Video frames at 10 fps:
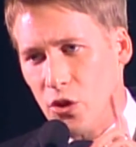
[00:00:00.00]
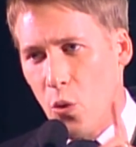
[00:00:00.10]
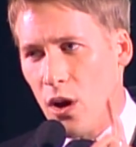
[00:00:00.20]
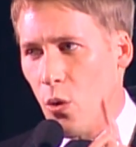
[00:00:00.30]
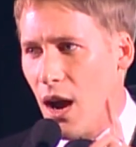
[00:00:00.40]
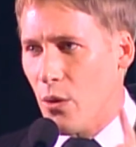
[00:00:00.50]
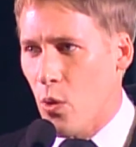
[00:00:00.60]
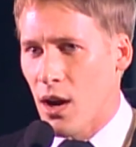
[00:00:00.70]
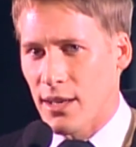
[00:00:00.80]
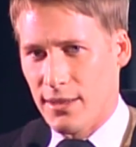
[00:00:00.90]
So what
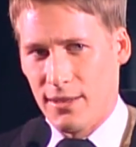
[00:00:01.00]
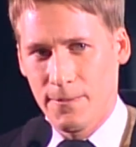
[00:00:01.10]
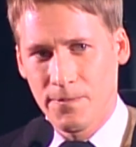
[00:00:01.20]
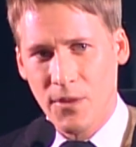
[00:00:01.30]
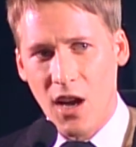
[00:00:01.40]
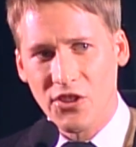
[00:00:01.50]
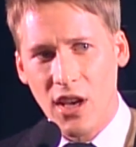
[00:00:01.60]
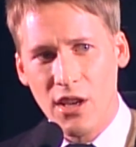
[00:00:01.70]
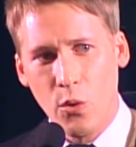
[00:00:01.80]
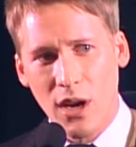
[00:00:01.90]
do I want?
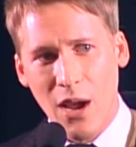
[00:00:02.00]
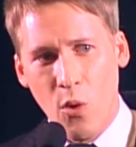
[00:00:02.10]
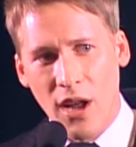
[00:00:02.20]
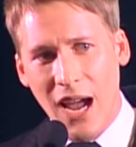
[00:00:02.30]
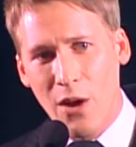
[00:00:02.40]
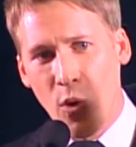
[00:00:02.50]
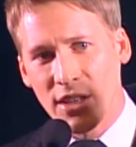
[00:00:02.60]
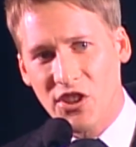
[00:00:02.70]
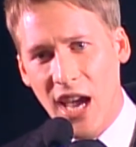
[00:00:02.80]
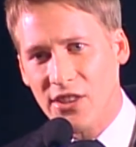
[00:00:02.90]
I'll tell you what I want.
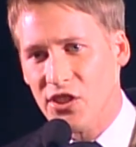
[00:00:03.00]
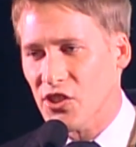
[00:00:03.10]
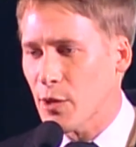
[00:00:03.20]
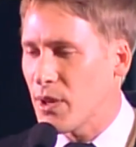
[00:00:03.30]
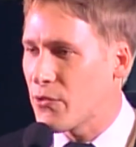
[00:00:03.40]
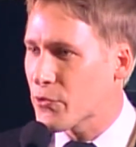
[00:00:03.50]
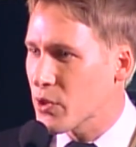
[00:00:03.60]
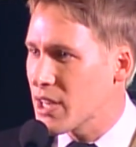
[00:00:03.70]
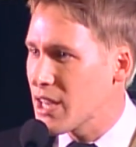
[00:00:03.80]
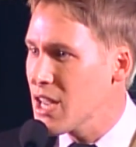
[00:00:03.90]
I want Texas to
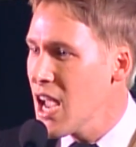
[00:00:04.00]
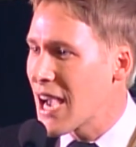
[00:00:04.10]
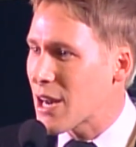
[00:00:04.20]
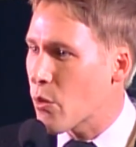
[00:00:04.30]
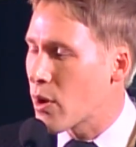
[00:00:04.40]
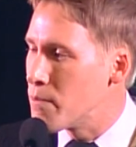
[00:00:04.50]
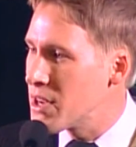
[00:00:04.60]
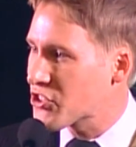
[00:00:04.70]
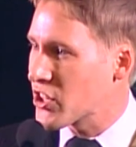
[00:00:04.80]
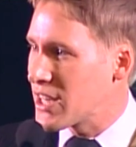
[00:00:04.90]
be free, and I
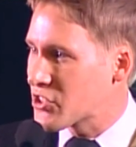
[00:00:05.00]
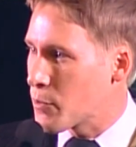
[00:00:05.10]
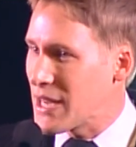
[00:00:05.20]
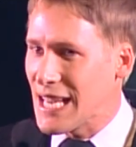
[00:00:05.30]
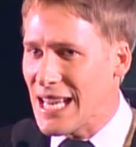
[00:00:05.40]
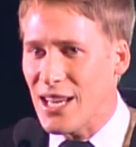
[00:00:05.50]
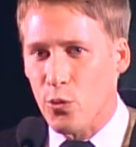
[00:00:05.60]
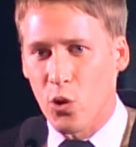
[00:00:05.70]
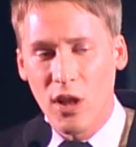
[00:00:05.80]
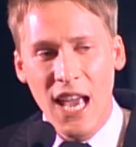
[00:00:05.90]
want Michigan to be
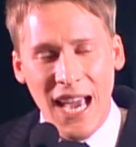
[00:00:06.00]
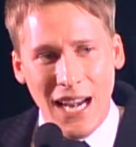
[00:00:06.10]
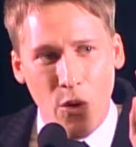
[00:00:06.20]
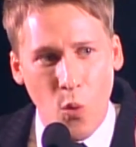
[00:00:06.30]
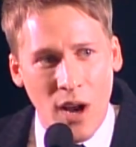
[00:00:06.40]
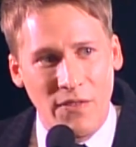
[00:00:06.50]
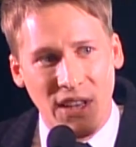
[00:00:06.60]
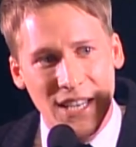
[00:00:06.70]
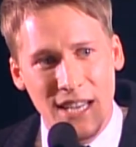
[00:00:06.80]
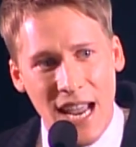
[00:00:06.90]
equal, and I
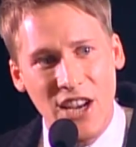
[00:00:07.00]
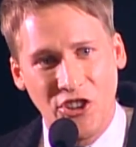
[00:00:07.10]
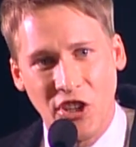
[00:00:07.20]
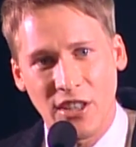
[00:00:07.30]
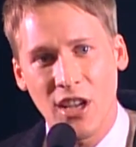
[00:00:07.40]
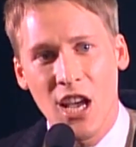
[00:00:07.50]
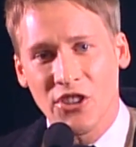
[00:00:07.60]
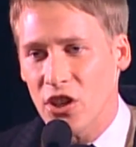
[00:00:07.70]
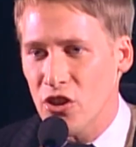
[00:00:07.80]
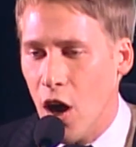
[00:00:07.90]
want the
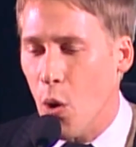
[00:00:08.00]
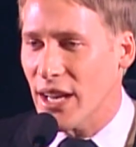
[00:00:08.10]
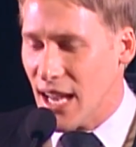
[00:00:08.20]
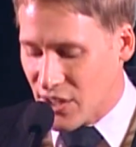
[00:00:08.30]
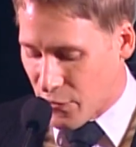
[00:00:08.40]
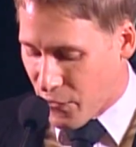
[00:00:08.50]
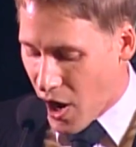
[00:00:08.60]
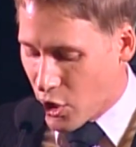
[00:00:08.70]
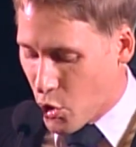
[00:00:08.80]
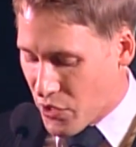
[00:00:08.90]
nation to know it and
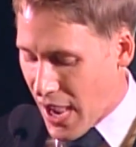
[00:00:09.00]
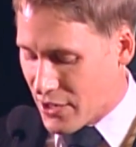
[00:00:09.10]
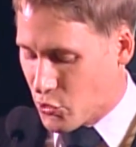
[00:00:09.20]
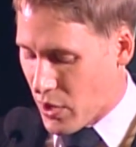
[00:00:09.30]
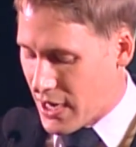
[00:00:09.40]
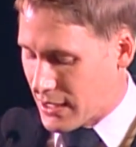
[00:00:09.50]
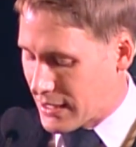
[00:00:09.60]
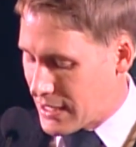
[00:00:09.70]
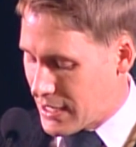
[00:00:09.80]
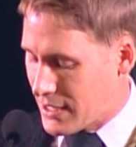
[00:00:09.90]
to follow that
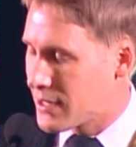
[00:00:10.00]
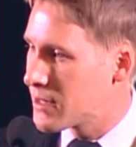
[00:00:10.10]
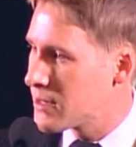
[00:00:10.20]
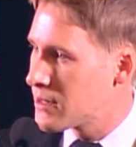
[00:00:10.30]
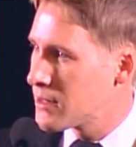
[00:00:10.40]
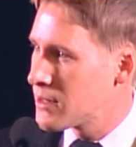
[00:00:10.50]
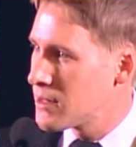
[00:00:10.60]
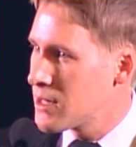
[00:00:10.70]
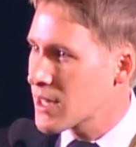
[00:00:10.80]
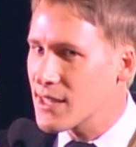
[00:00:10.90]
great lead.
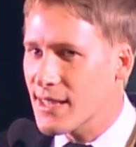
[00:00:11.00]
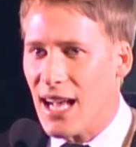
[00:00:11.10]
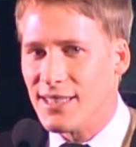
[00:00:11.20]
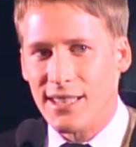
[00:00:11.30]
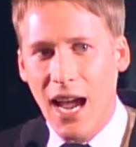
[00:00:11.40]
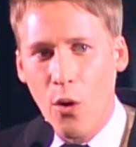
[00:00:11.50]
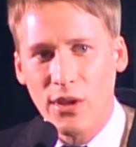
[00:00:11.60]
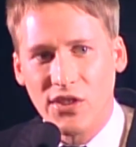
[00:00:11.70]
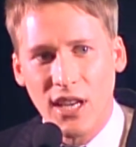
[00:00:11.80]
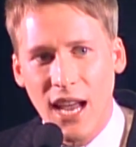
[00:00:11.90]
Because
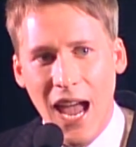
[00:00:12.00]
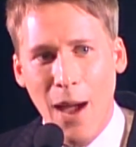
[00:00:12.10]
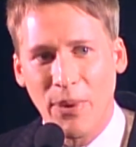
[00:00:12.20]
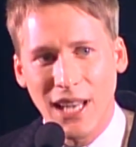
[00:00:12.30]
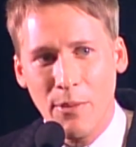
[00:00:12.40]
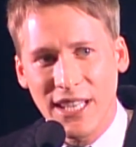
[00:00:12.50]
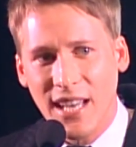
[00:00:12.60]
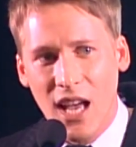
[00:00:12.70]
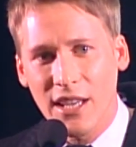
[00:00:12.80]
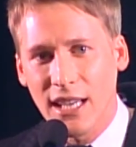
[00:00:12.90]
that's how it's going to happen.
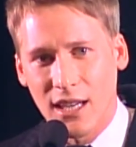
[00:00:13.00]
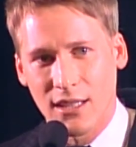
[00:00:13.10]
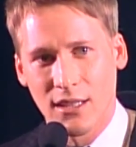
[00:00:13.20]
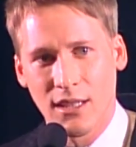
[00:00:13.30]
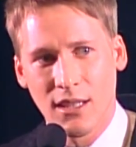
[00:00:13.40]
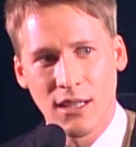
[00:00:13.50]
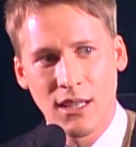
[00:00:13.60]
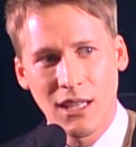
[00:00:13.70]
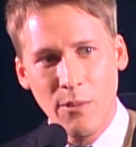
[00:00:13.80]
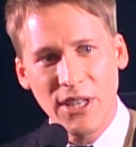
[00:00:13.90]
Let me tell you
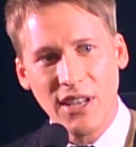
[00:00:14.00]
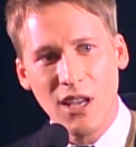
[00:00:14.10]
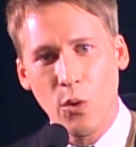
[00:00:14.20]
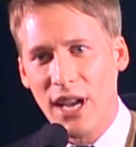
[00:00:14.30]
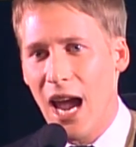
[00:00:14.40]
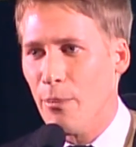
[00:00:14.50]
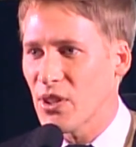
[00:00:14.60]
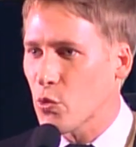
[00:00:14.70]
what